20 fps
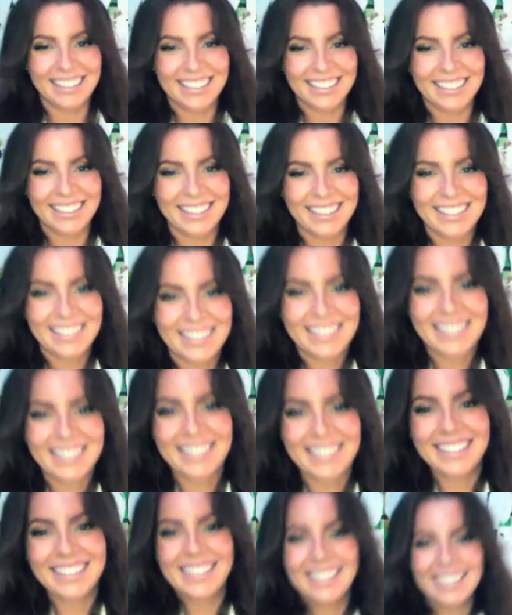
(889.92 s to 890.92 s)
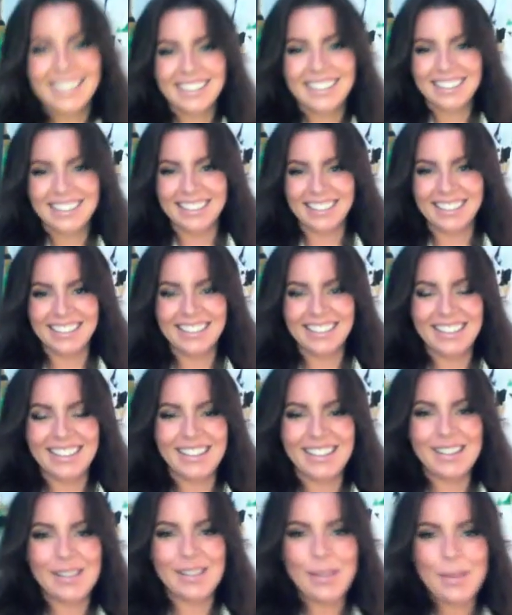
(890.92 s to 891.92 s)

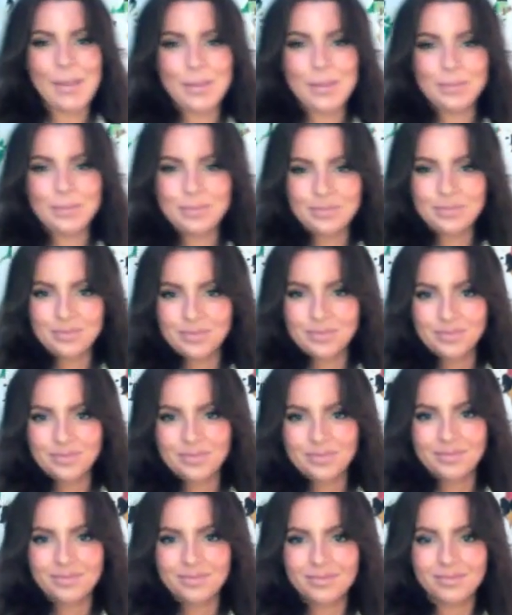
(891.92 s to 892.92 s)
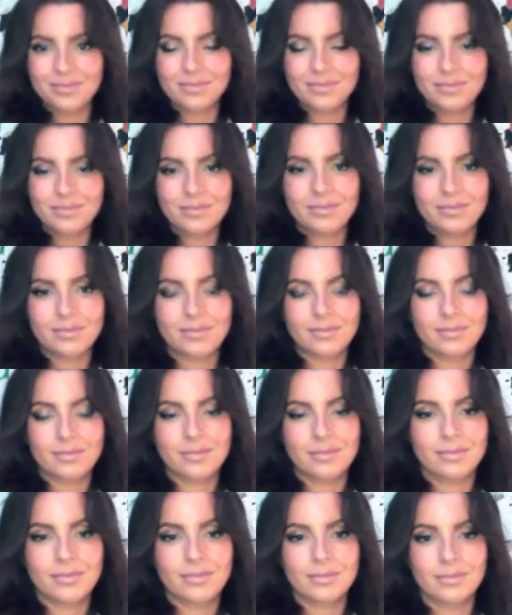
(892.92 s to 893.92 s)

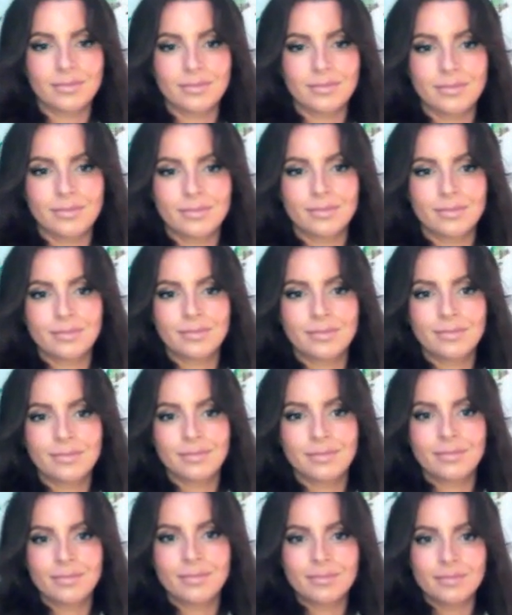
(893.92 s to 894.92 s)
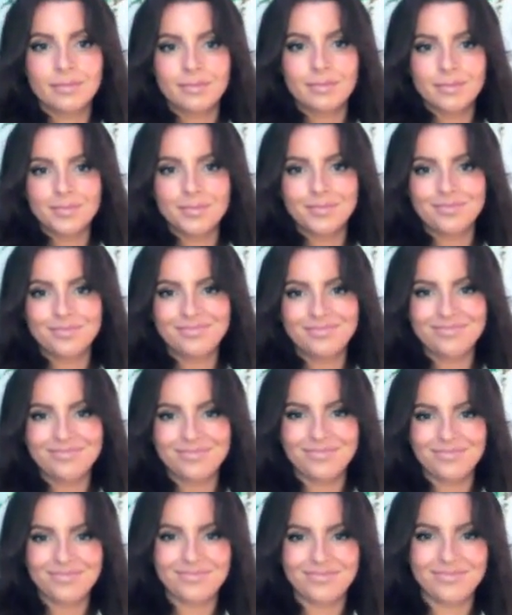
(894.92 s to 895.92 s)

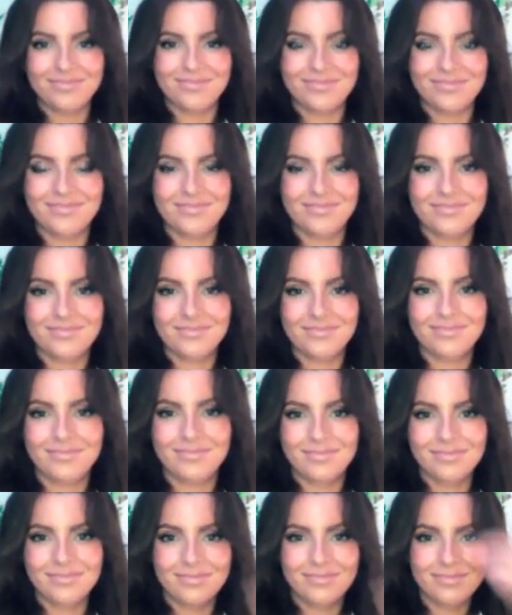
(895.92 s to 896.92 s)
The person shown says nothing.